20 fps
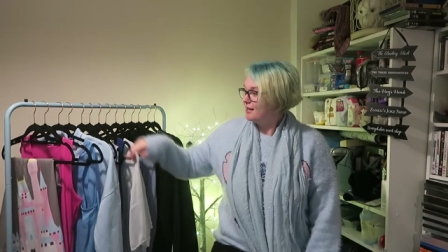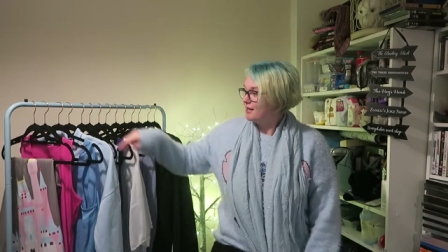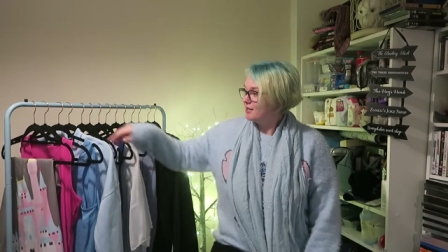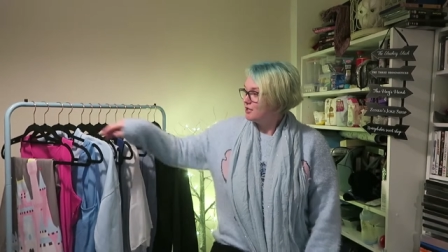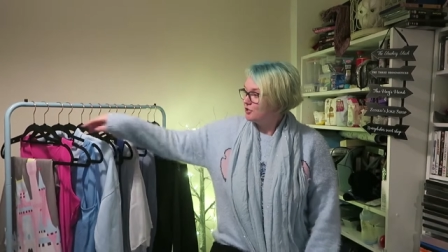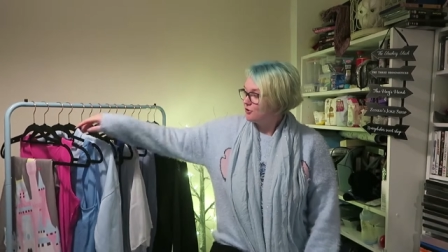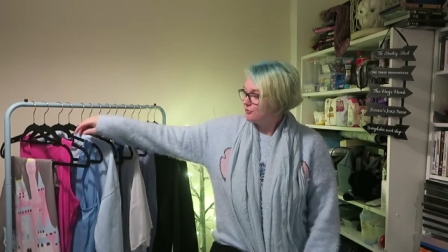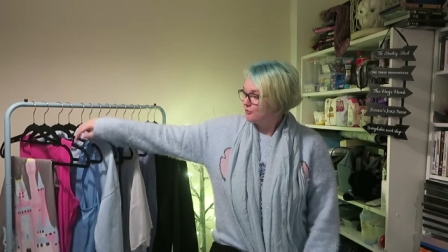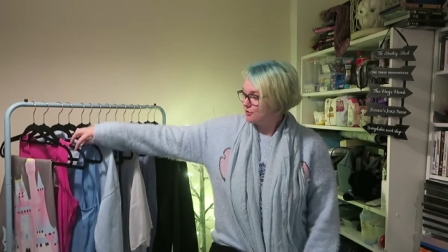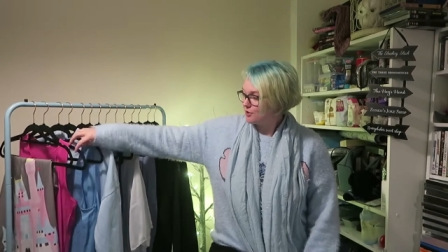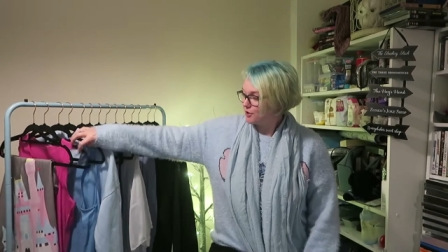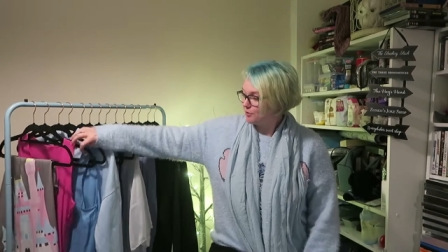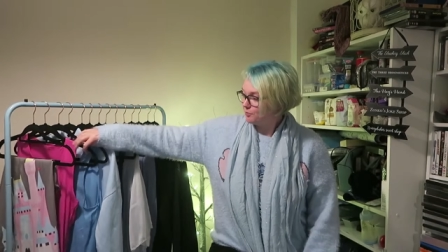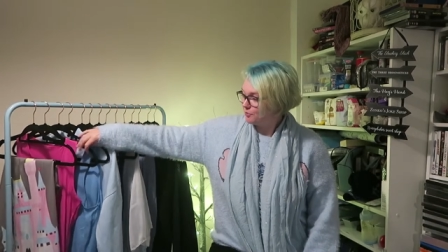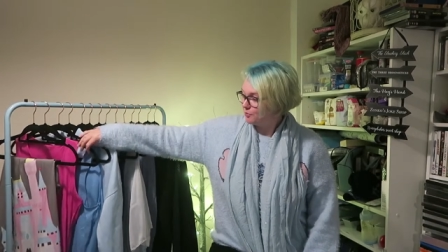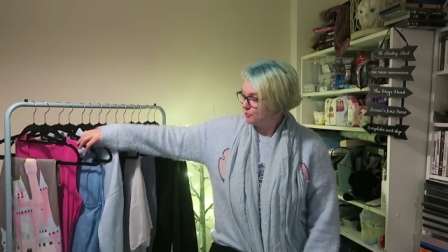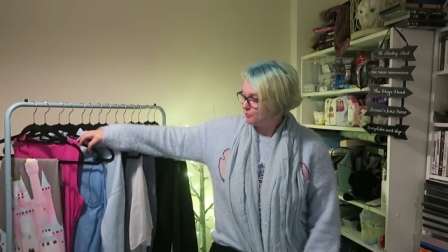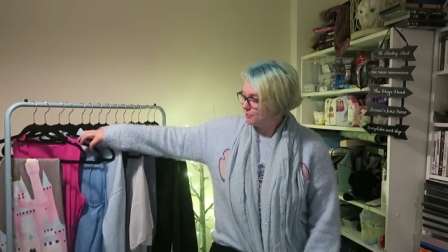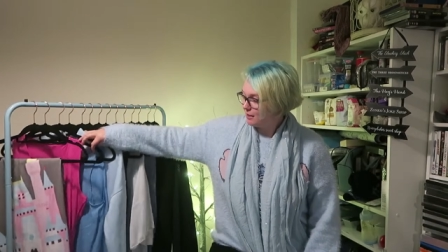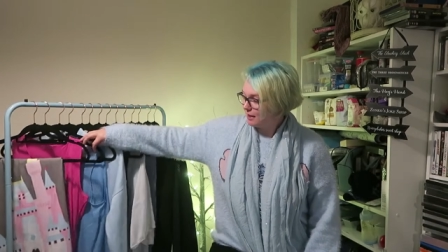She also
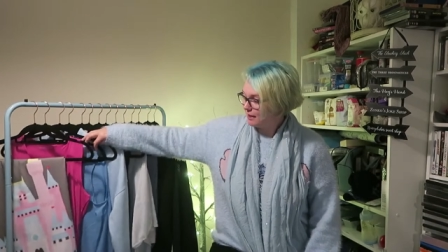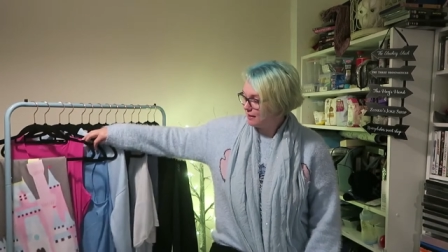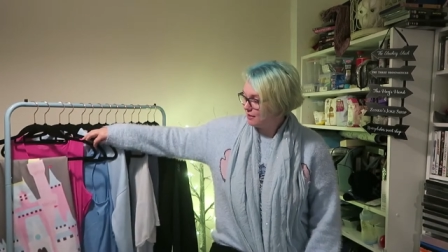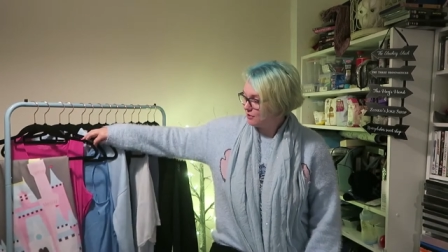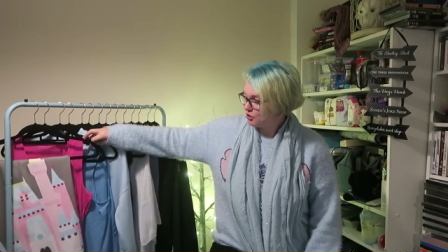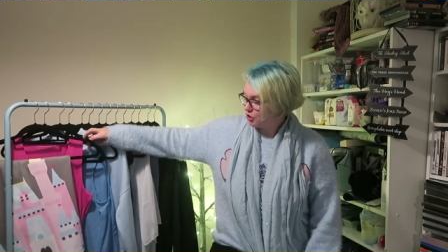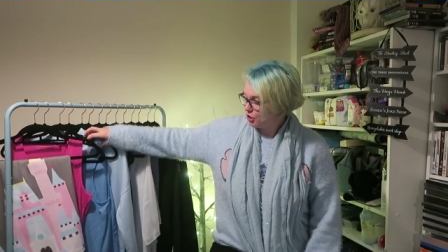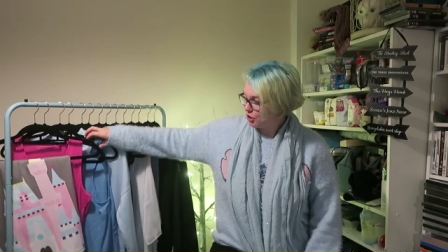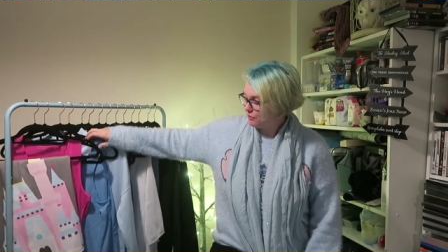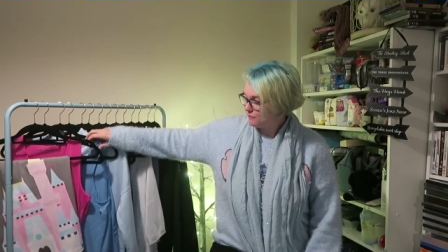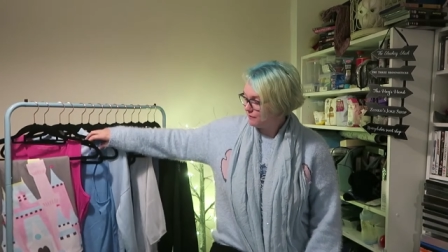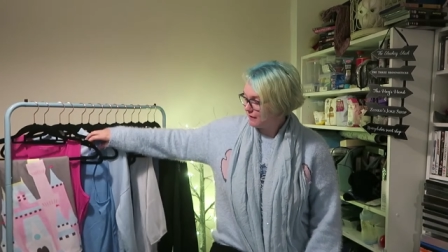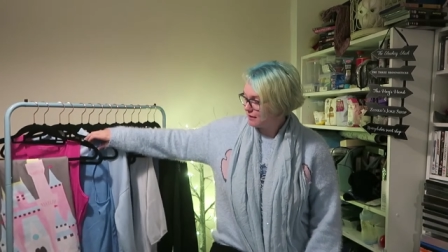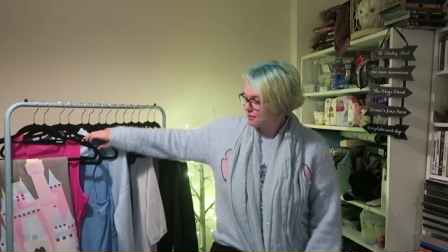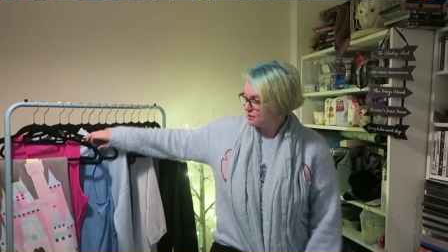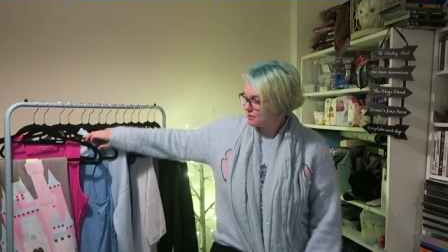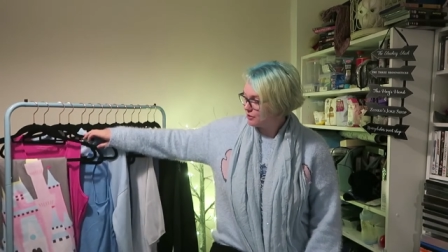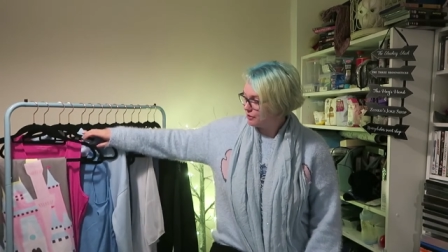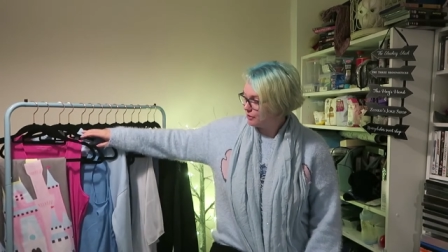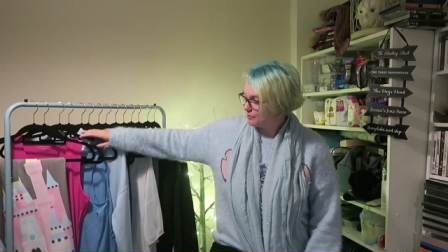bought me two
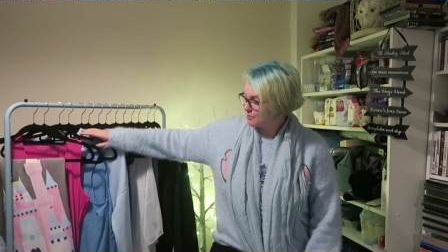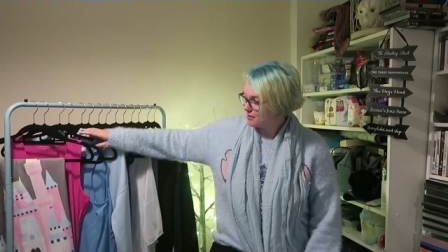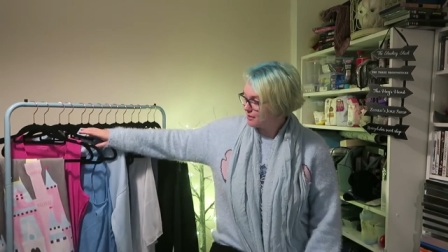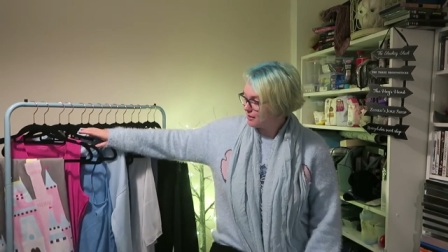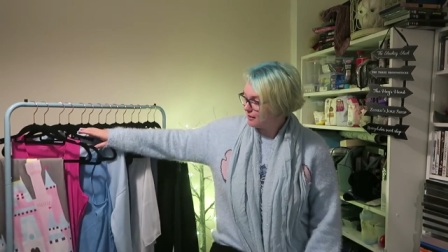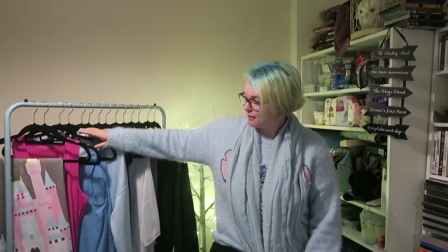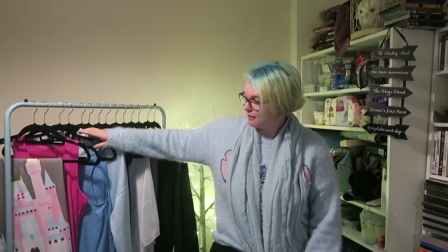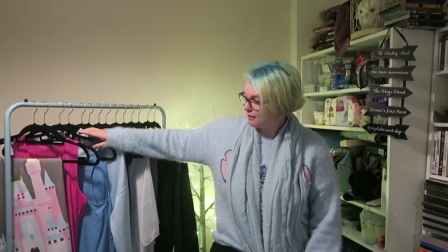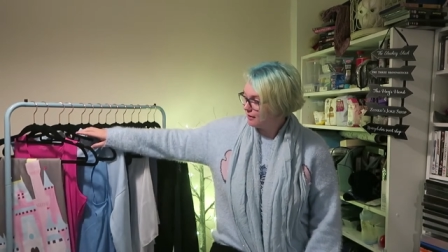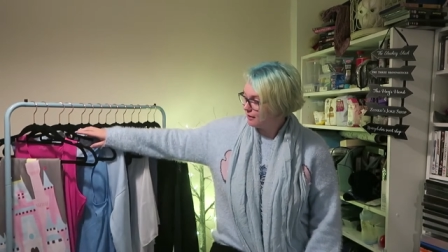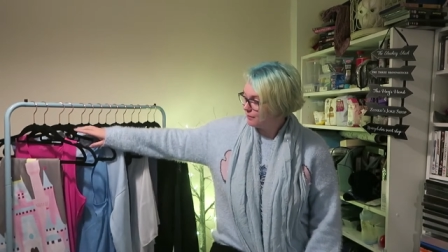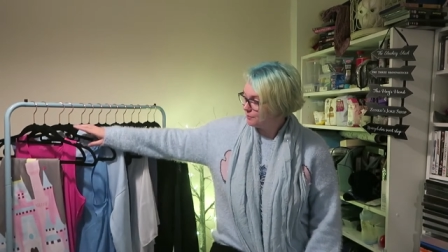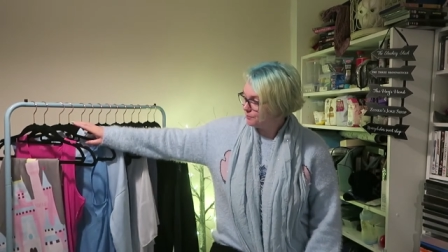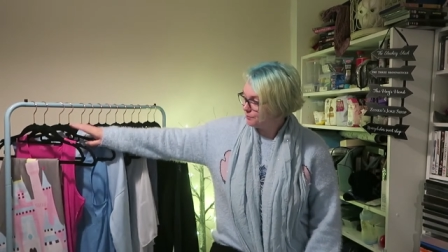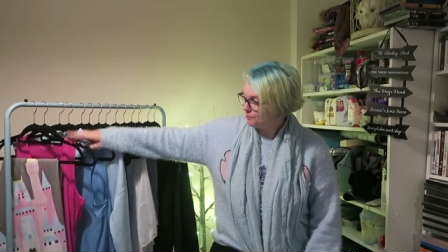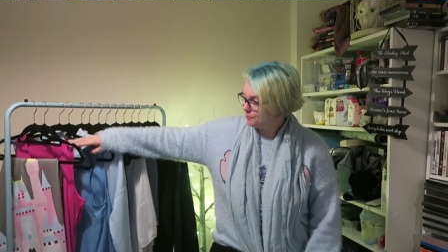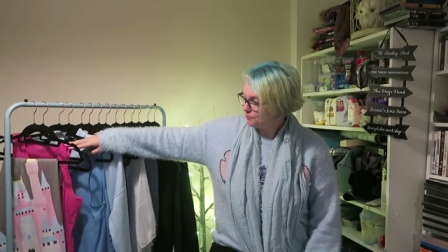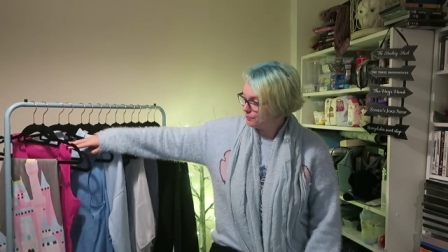vest tops that are